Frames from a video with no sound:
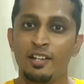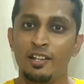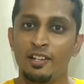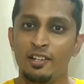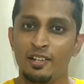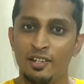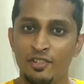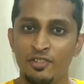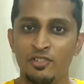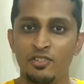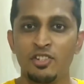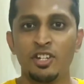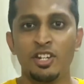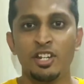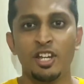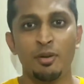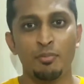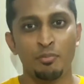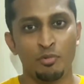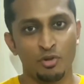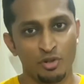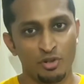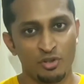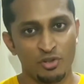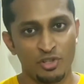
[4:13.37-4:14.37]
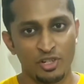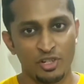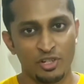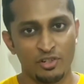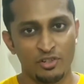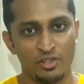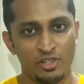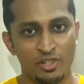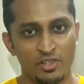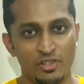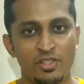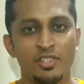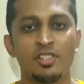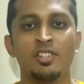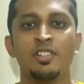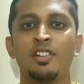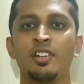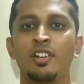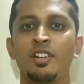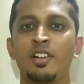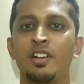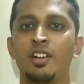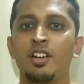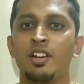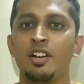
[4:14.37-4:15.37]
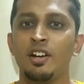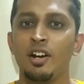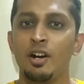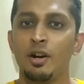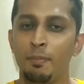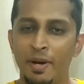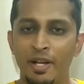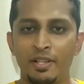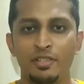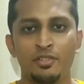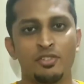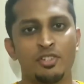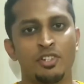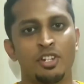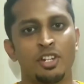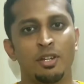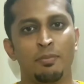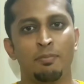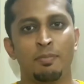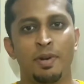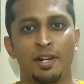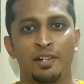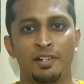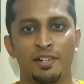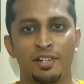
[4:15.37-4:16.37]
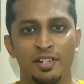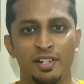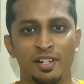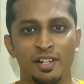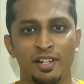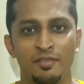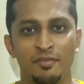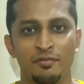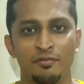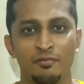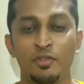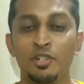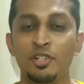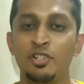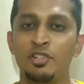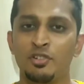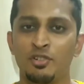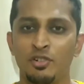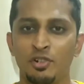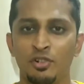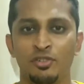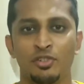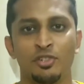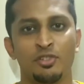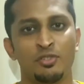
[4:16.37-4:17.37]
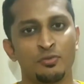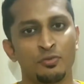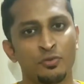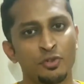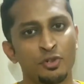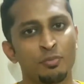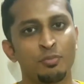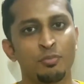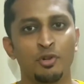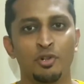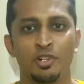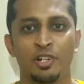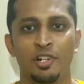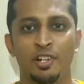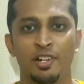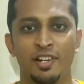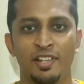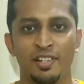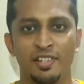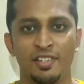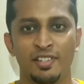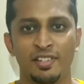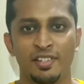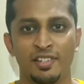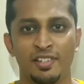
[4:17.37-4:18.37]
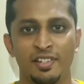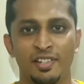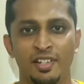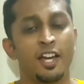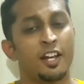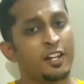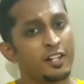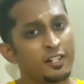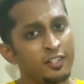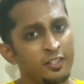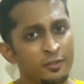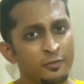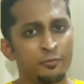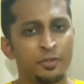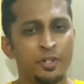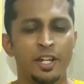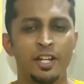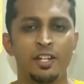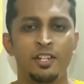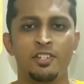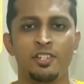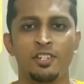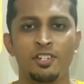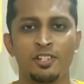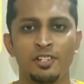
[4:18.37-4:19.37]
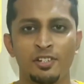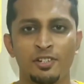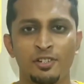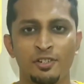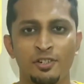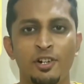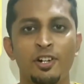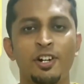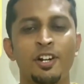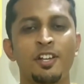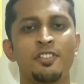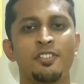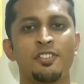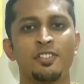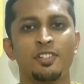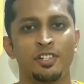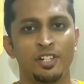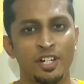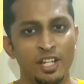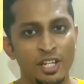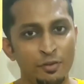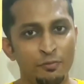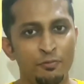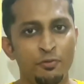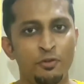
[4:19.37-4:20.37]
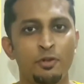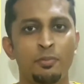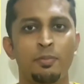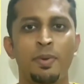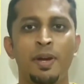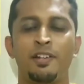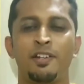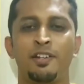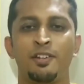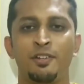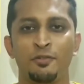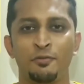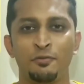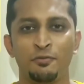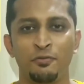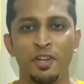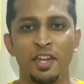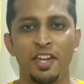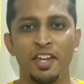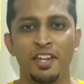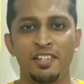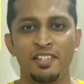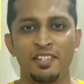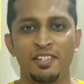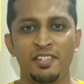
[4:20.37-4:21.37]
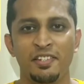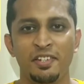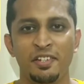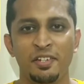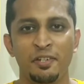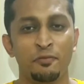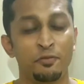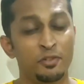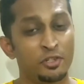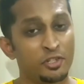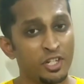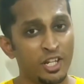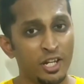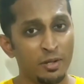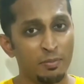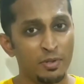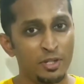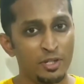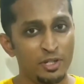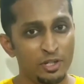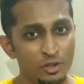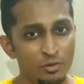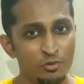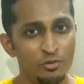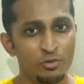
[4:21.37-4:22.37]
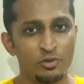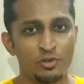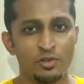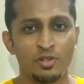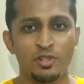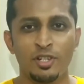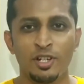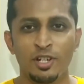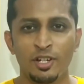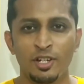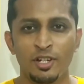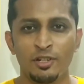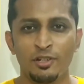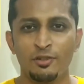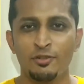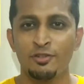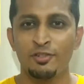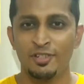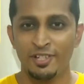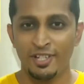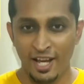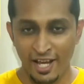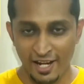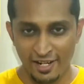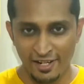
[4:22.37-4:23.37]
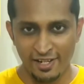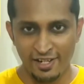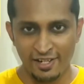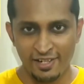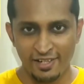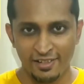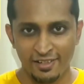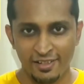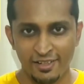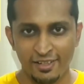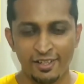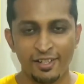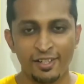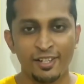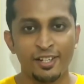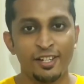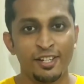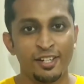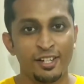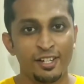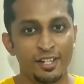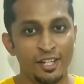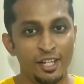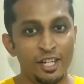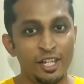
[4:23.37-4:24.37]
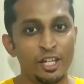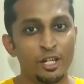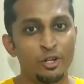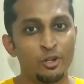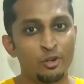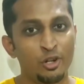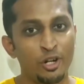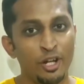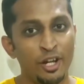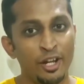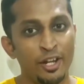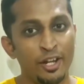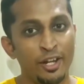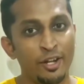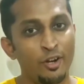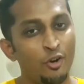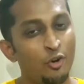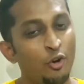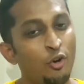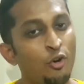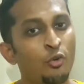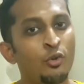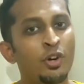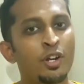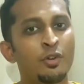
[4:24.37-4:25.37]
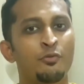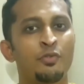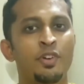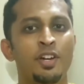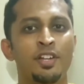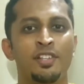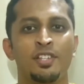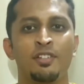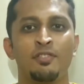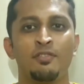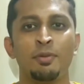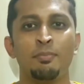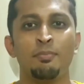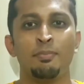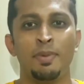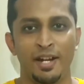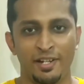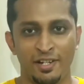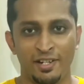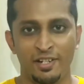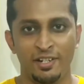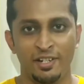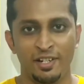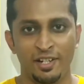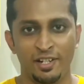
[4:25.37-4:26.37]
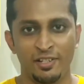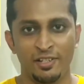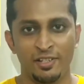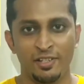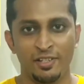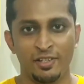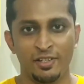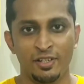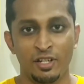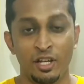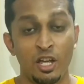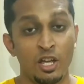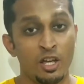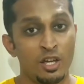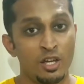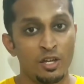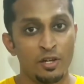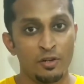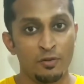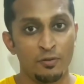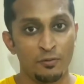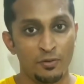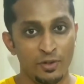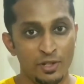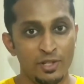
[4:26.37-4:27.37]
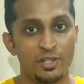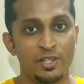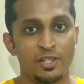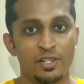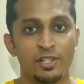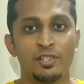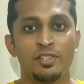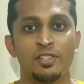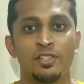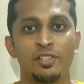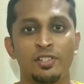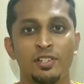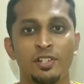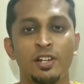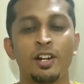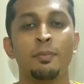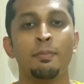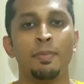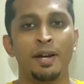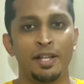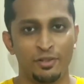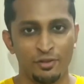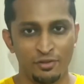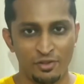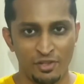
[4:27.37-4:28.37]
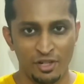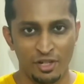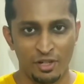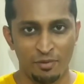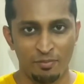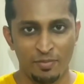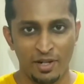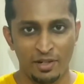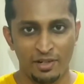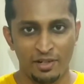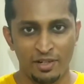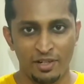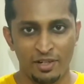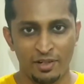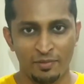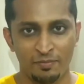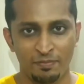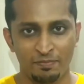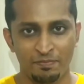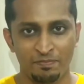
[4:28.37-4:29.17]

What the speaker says: Listeria monocytogenes, a pathogenic bacteria which causes foodborne illness. Another phage called as the T4 bacteriophage which can be used to target E. coli O157 bacteria, which is a pathogenic bacteria.